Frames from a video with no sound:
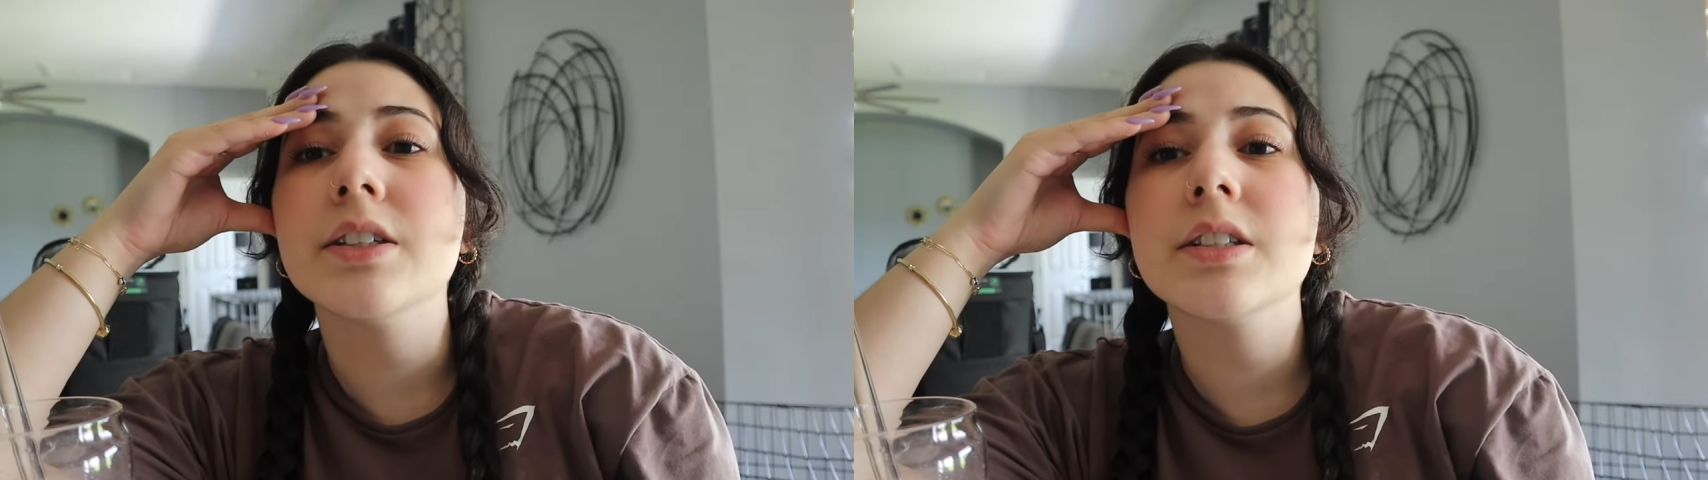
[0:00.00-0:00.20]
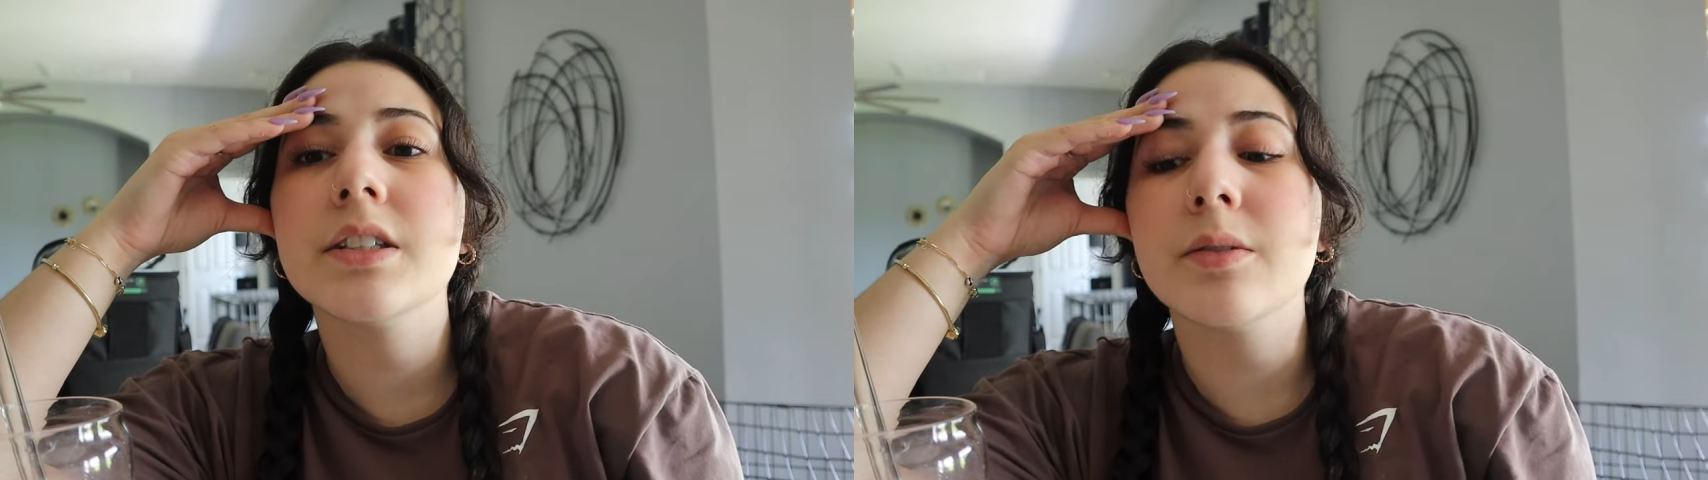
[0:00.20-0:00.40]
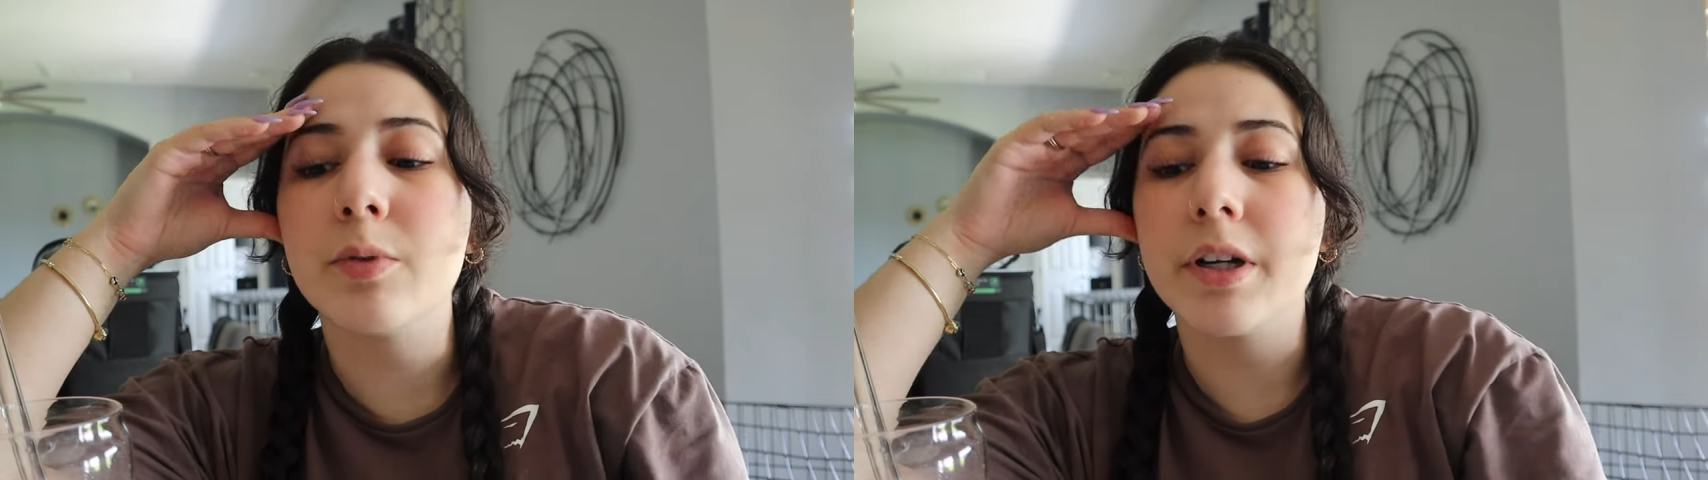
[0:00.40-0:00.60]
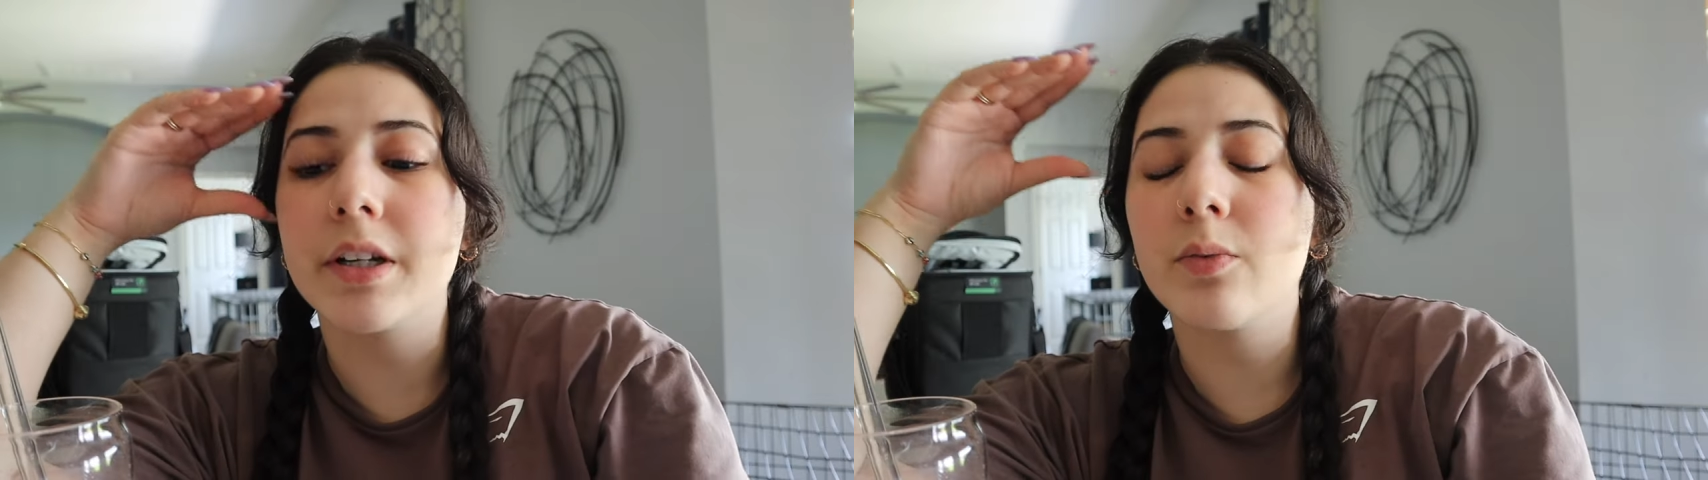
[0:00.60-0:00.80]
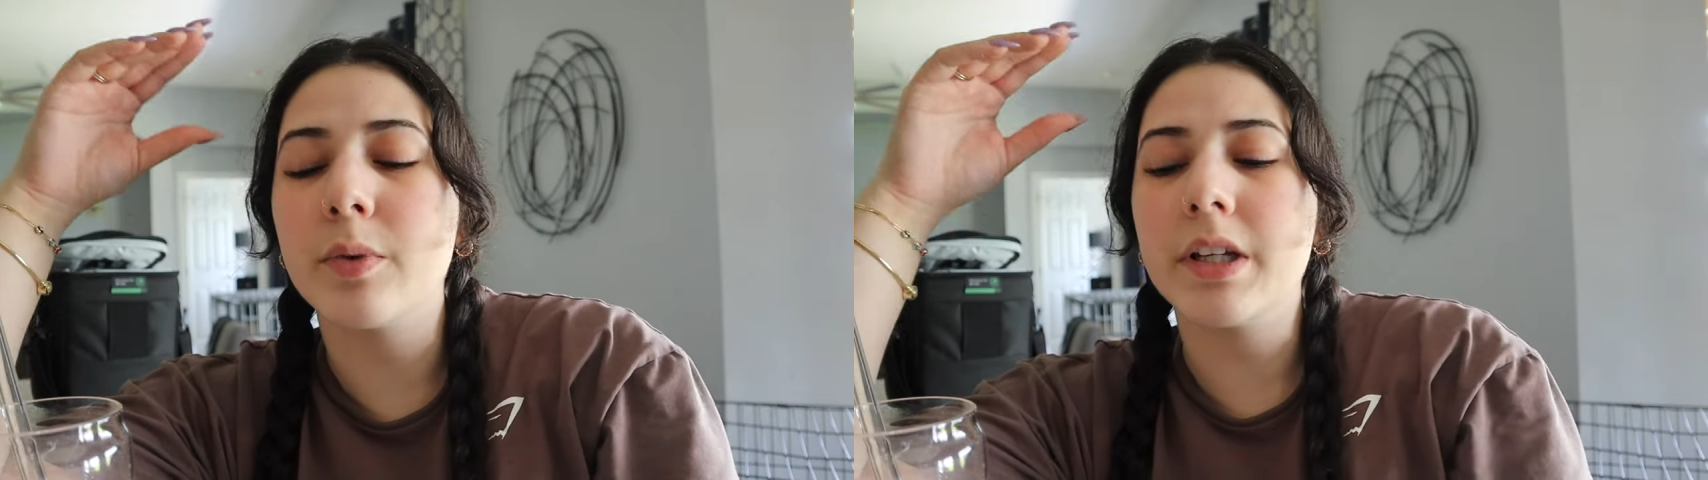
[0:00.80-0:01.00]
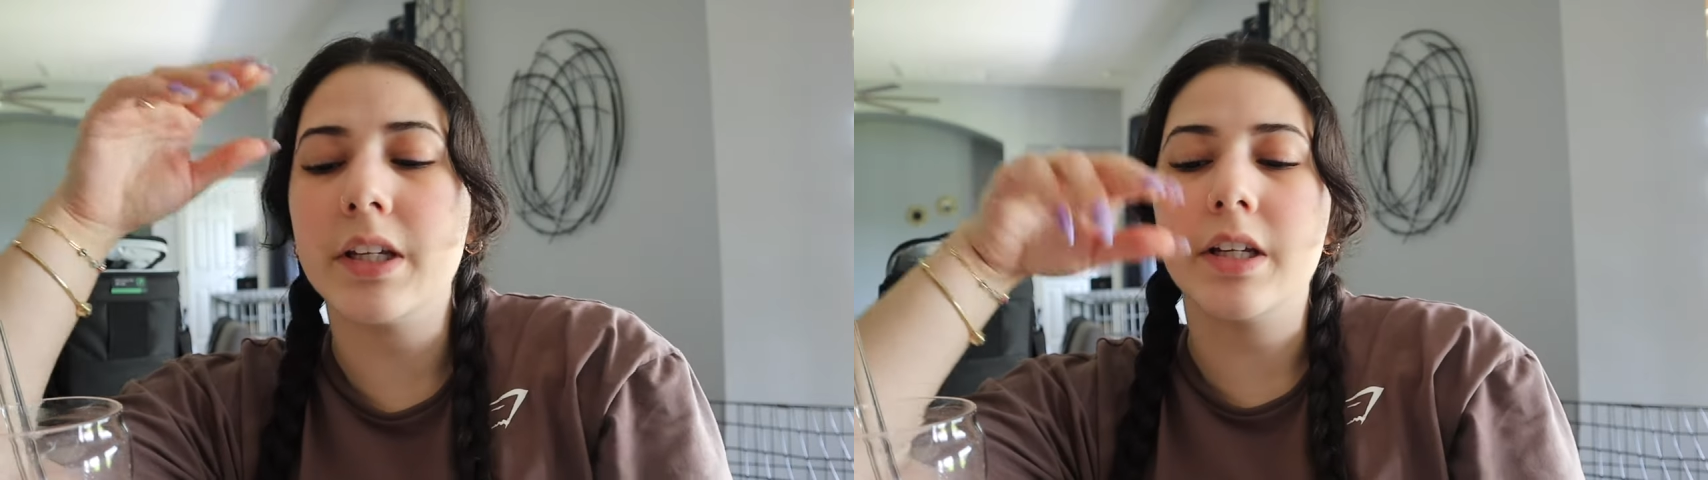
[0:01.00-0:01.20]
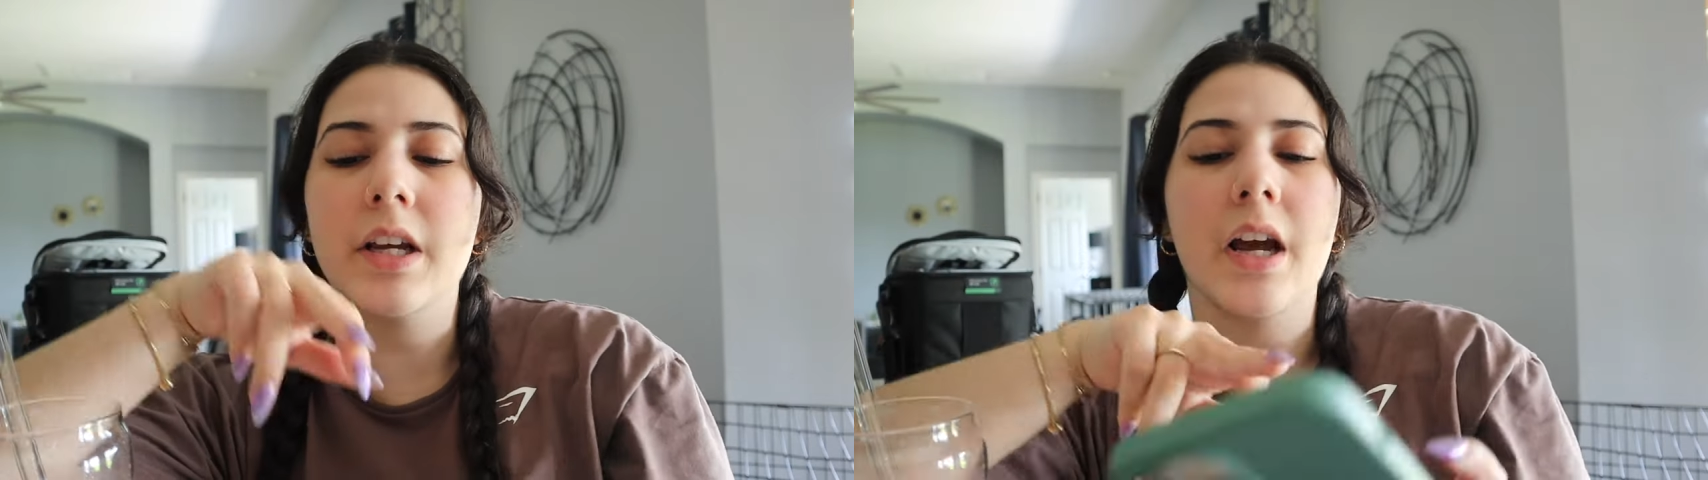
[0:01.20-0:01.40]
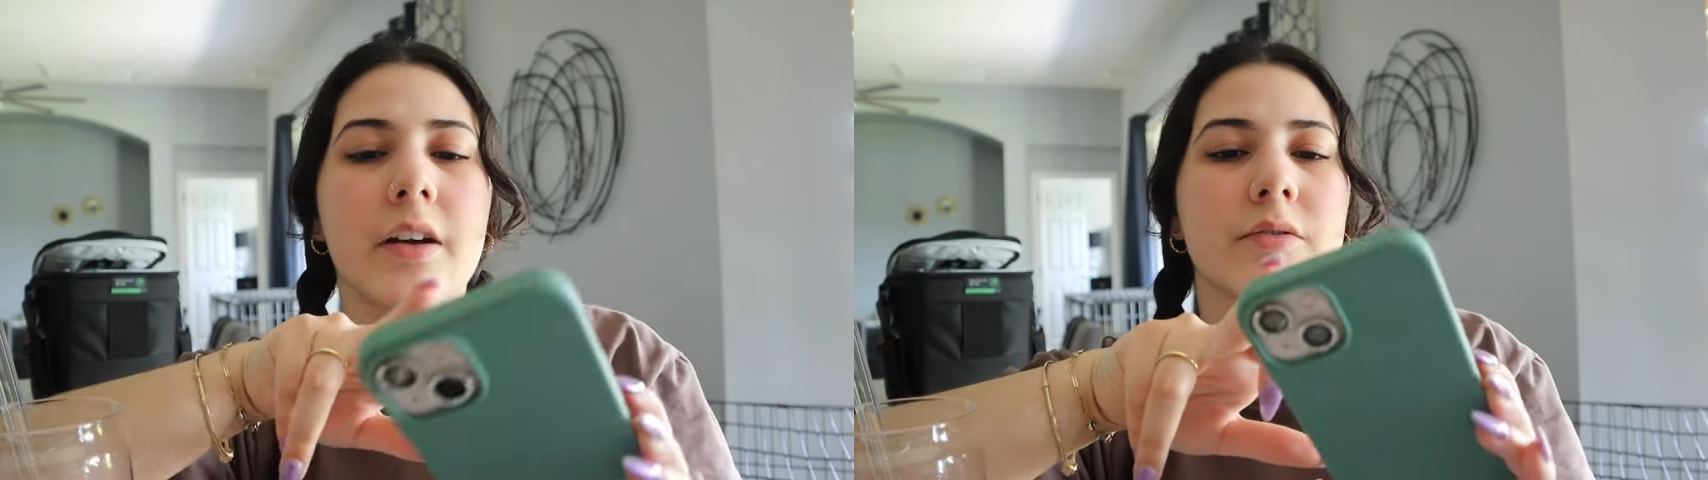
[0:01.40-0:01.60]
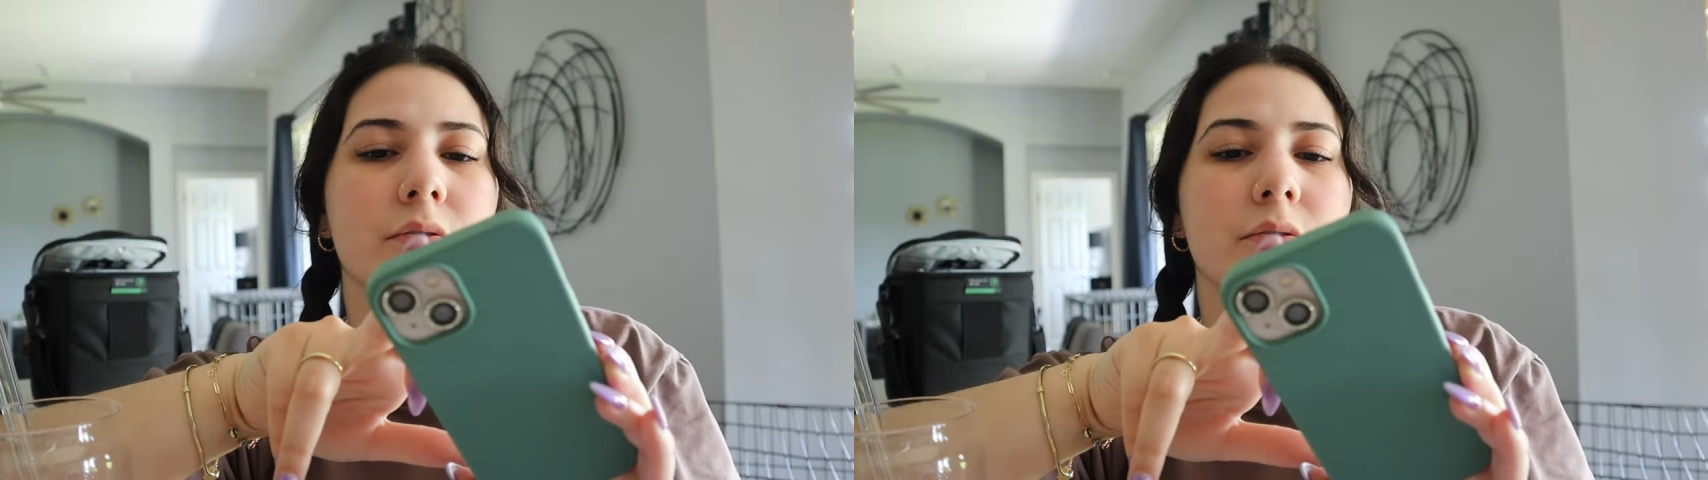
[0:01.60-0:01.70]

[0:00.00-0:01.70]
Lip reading: just need a break. We have